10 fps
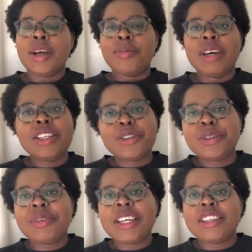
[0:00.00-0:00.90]
my
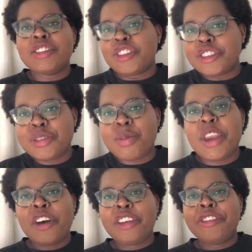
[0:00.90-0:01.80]
doorbell has just
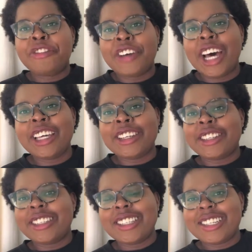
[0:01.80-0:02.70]
been on
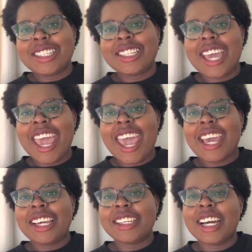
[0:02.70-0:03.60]
fire
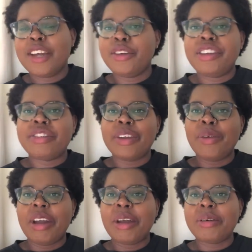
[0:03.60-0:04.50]
today. I don't even know
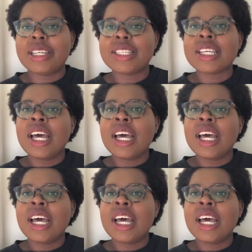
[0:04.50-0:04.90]
where I was.